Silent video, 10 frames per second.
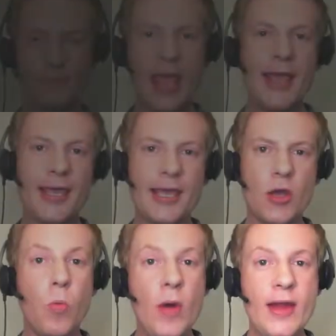
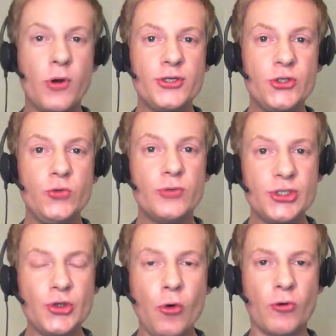Here we want to
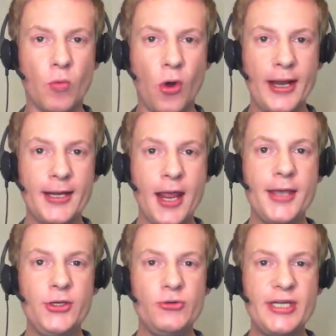restore a wallet
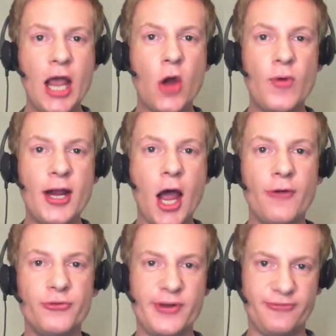using a
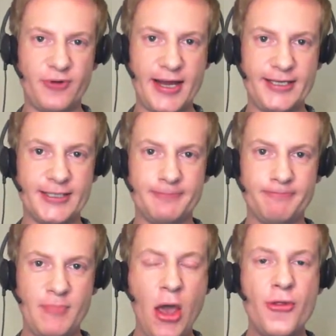recovery phrase.
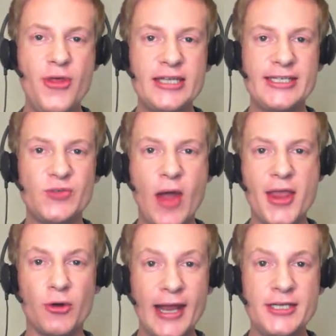This is where
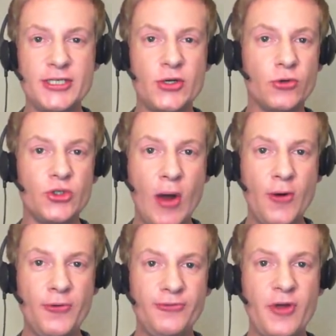you'll enter your
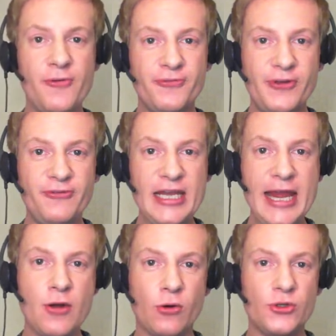12,
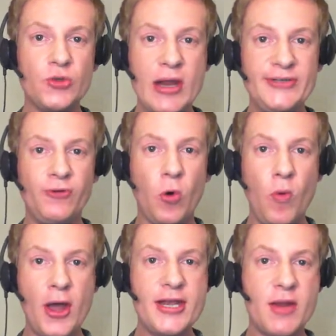15 or
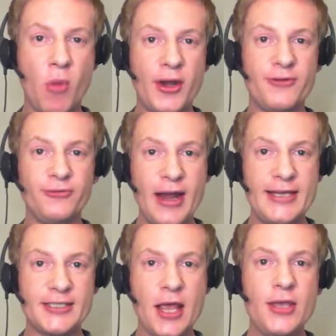24-word mnemonic
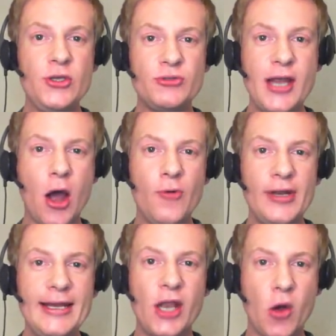phrase using
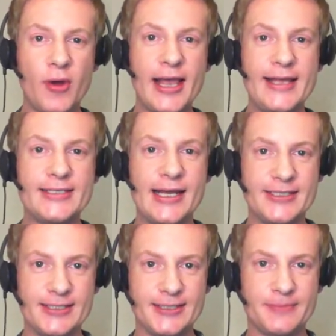only lowercase
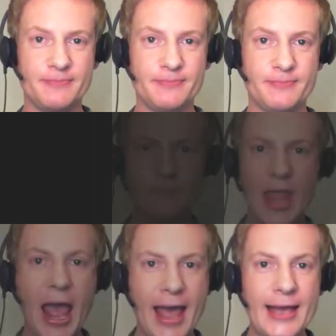letters.
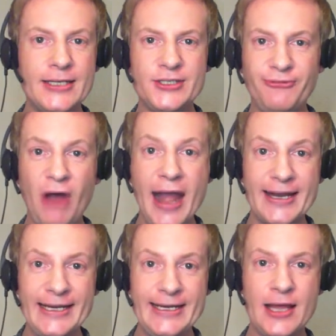And
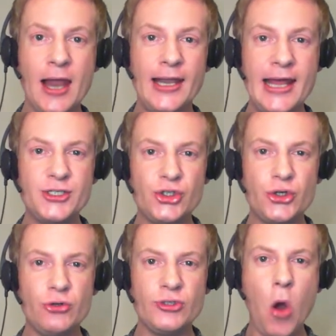finally, let's
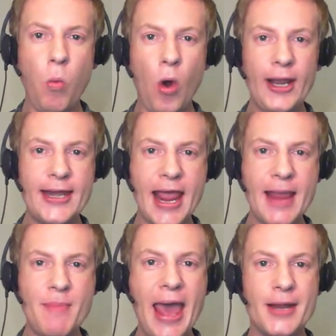choose a wallet
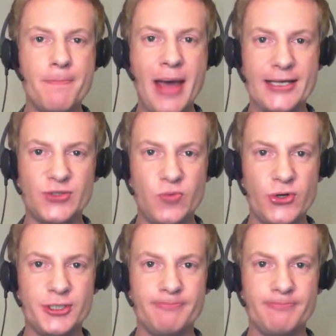name and a password.